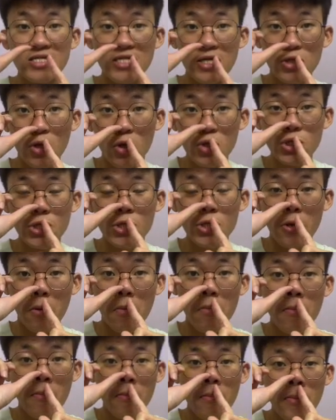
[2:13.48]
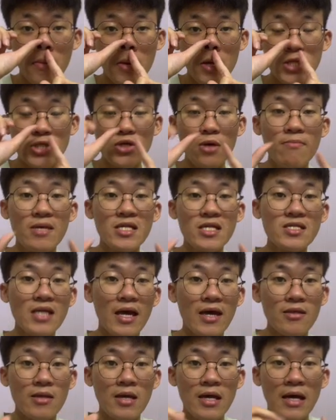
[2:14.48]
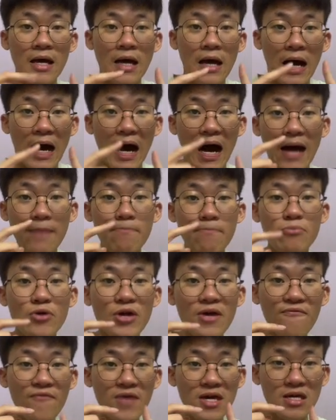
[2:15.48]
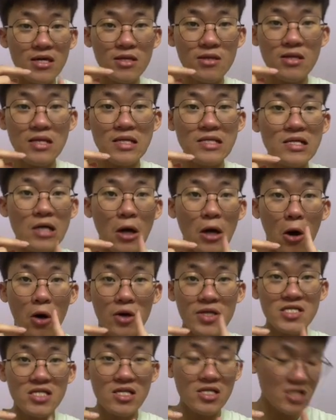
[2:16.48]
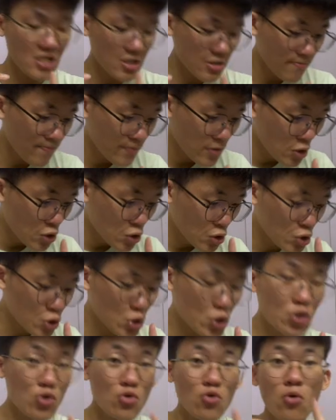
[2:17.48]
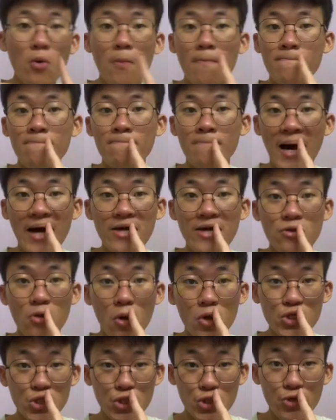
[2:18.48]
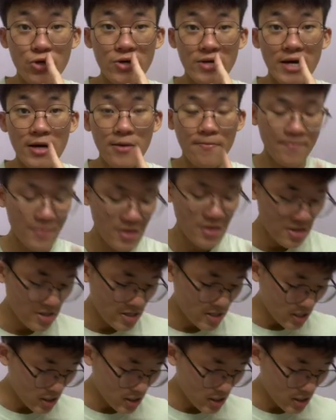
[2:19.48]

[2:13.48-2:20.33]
Is the nostril. So it means that I breathe in the oxygen through my nostril. Yeah?